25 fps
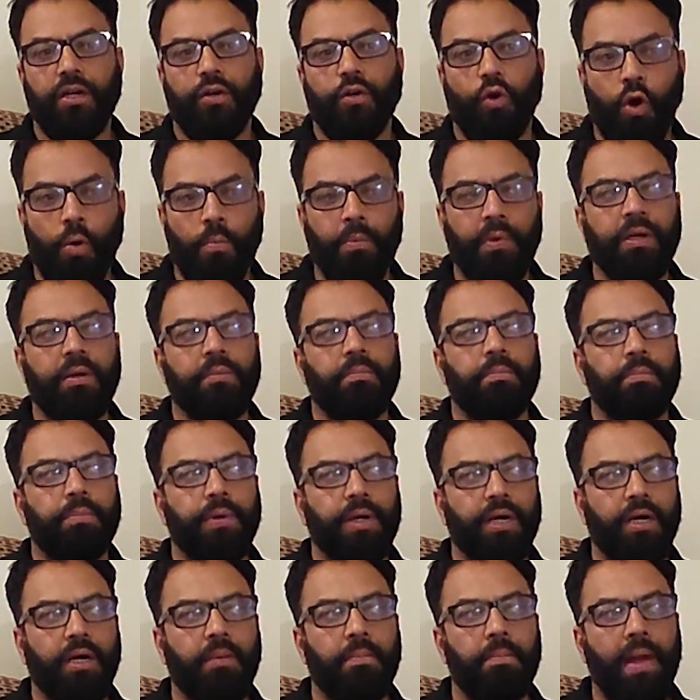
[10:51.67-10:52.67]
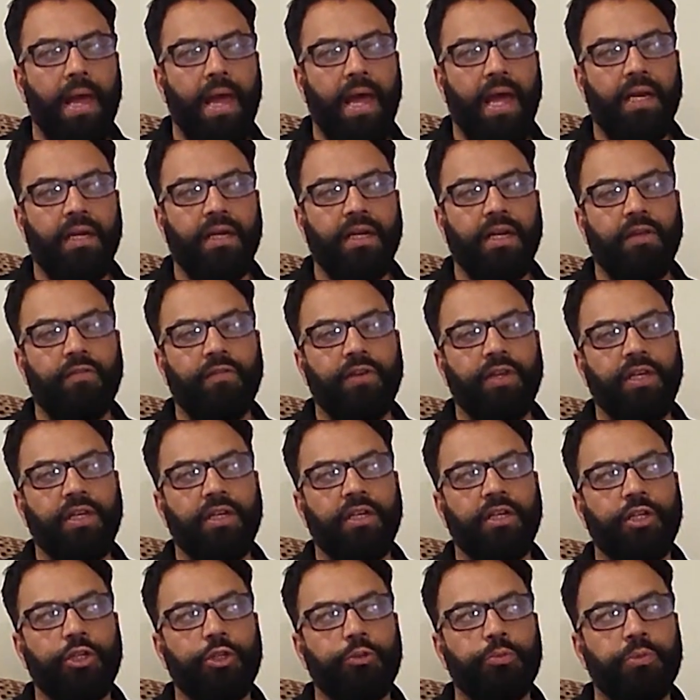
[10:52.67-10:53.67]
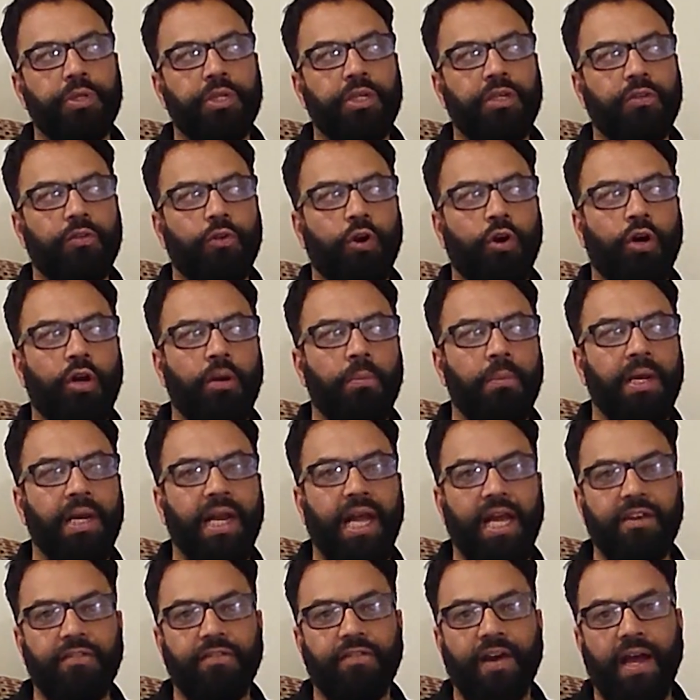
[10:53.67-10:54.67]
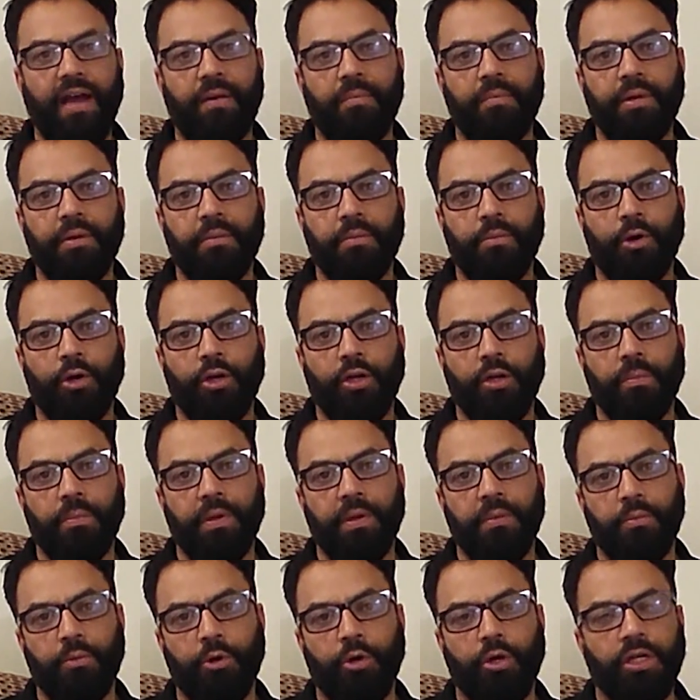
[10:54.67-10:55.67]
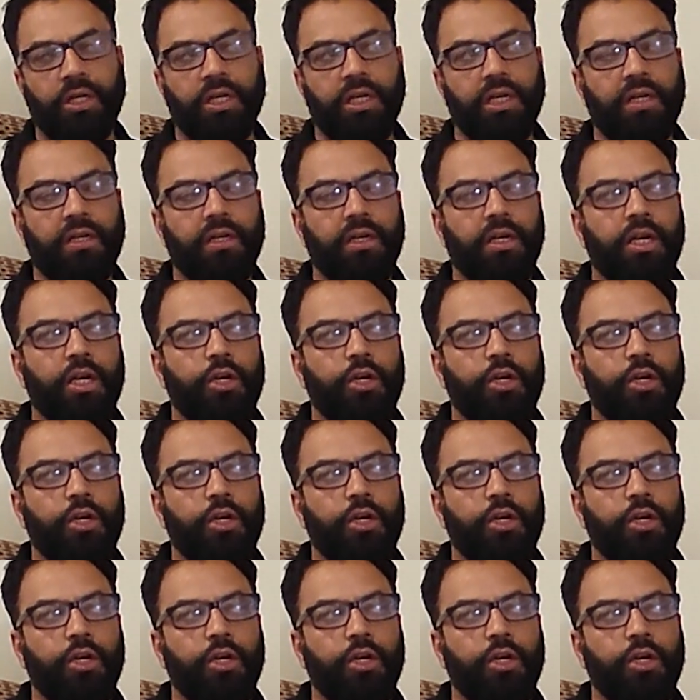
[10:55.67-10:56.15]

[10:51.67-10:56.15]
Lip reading: common man living in Kashmir all my life, I have been brought up and born here.